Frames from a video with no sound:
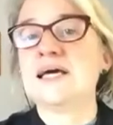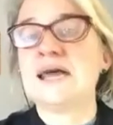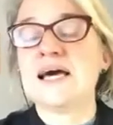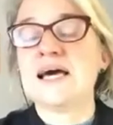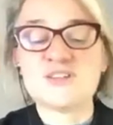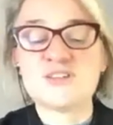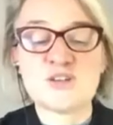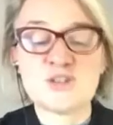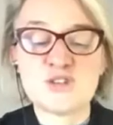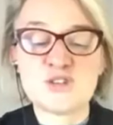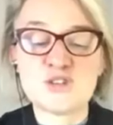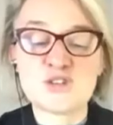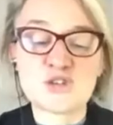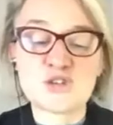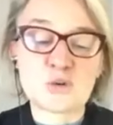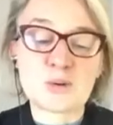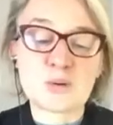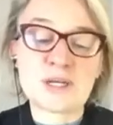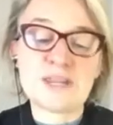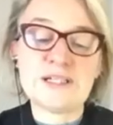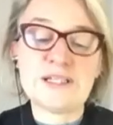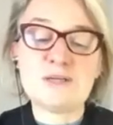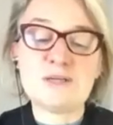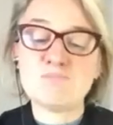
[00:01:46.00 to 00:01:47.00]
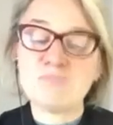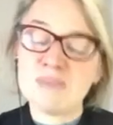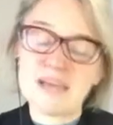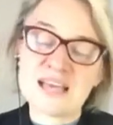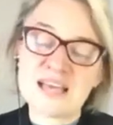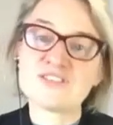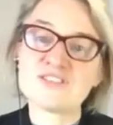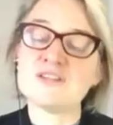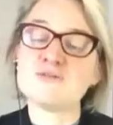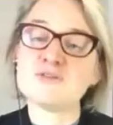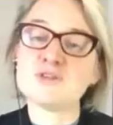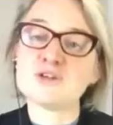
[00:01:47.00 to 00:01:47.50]
as a historically
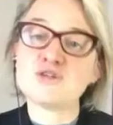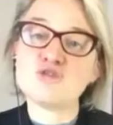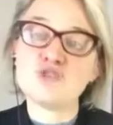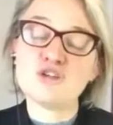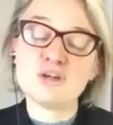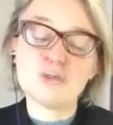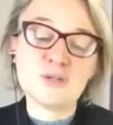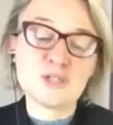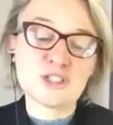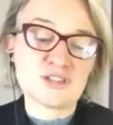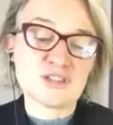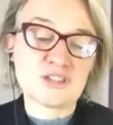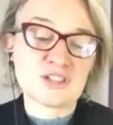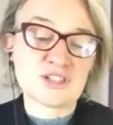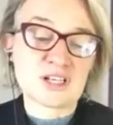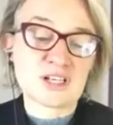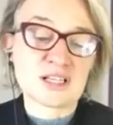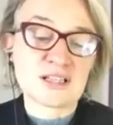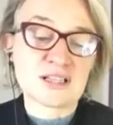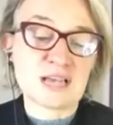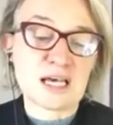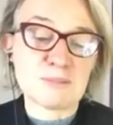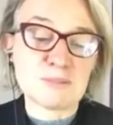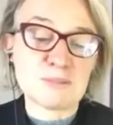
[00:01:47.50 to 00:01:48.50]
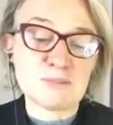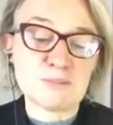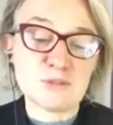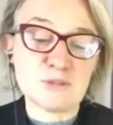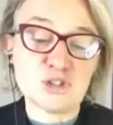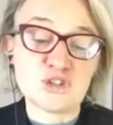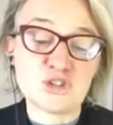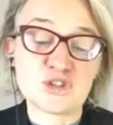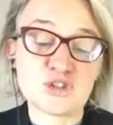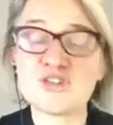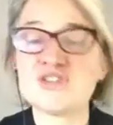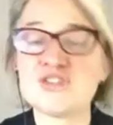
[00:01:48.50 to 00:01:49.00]
massive contributor to the climate
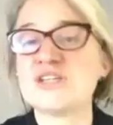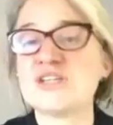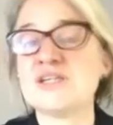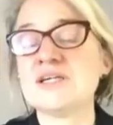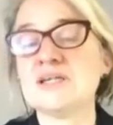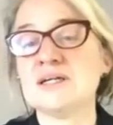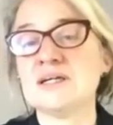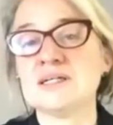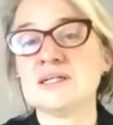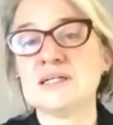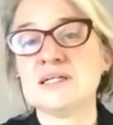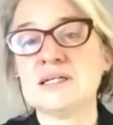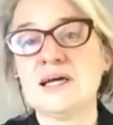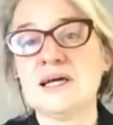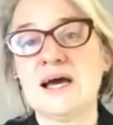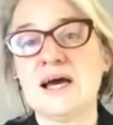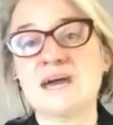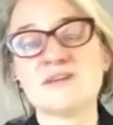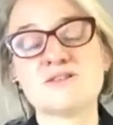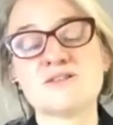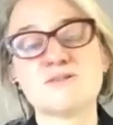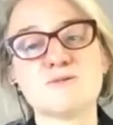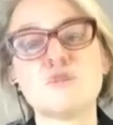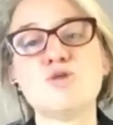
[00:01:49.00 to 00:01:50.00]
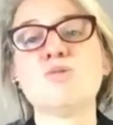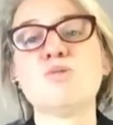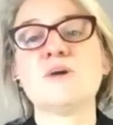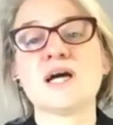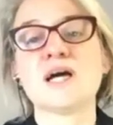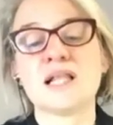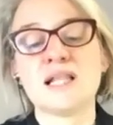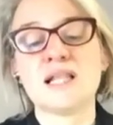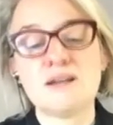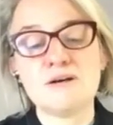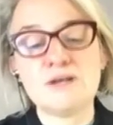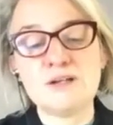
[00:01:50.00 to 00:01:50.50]
emergency, as a
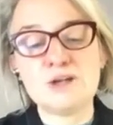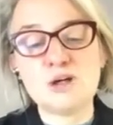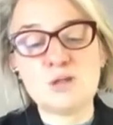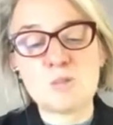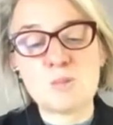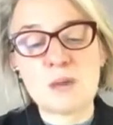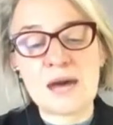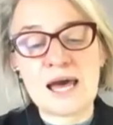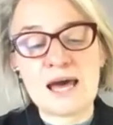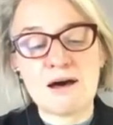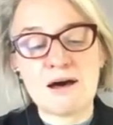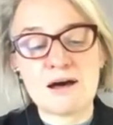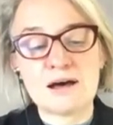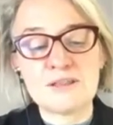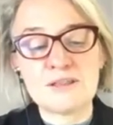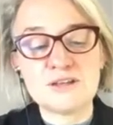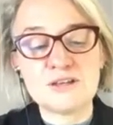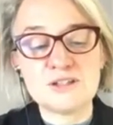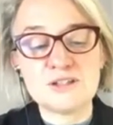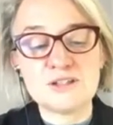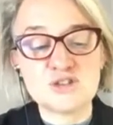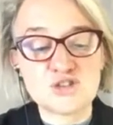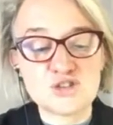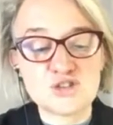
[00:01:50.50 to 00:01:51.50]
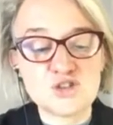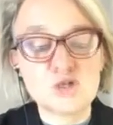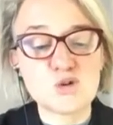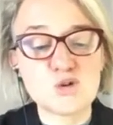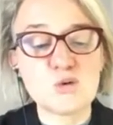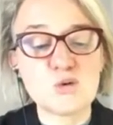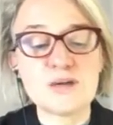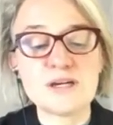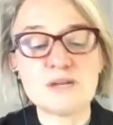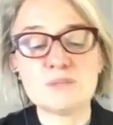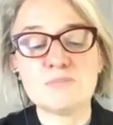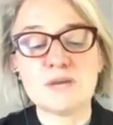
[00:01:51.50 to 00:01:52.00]
former colonial power that
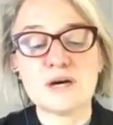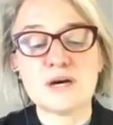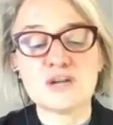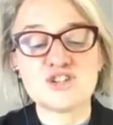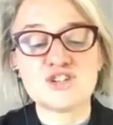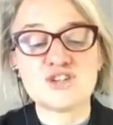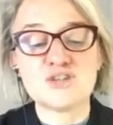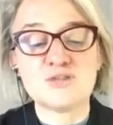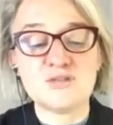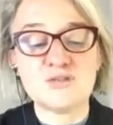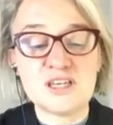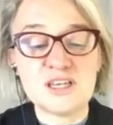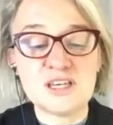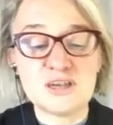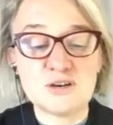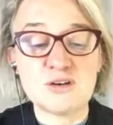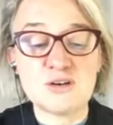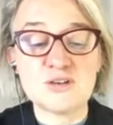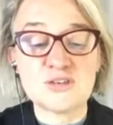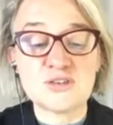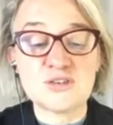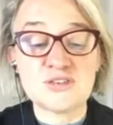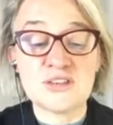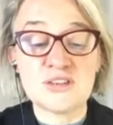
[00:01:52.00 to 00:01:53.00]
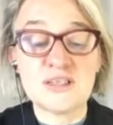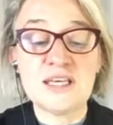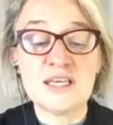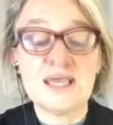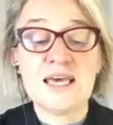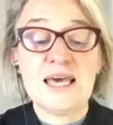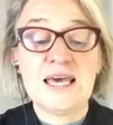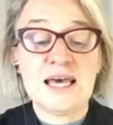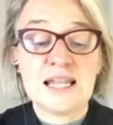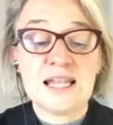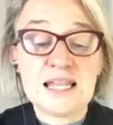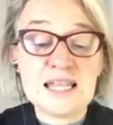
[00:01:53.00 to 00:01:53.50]
destroyed much of the earth,
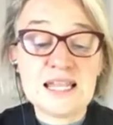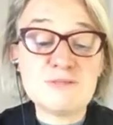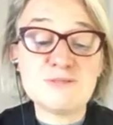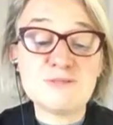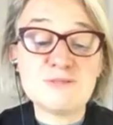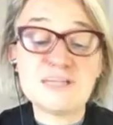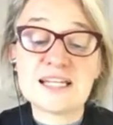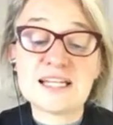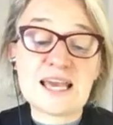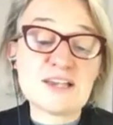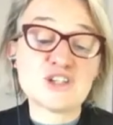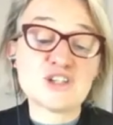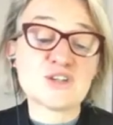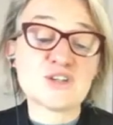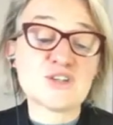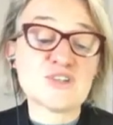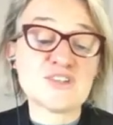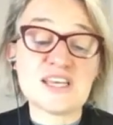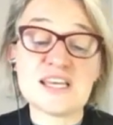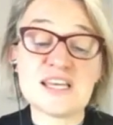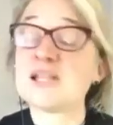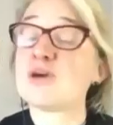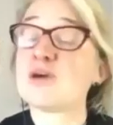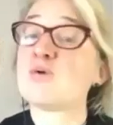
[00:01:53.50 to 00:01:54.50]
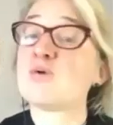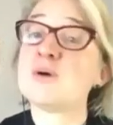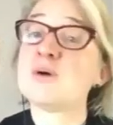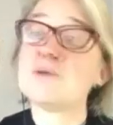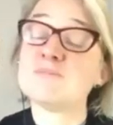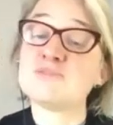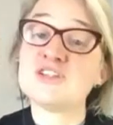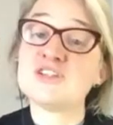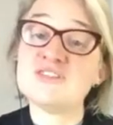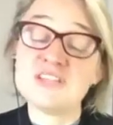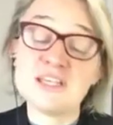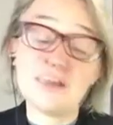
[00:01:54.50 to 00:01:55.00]
leaving nations
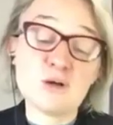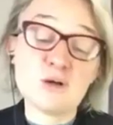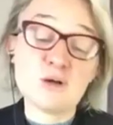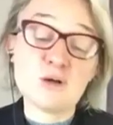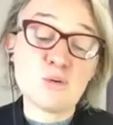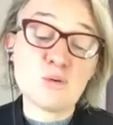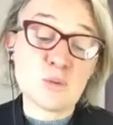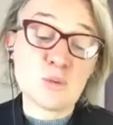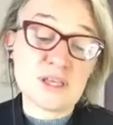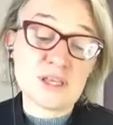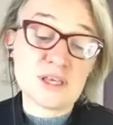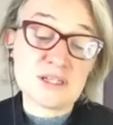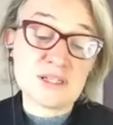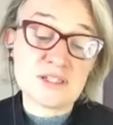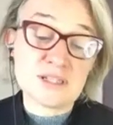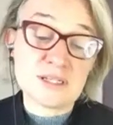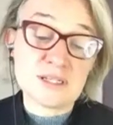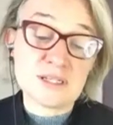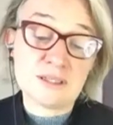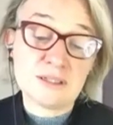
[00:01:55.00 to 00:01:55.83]
ill-equipped to deal with it.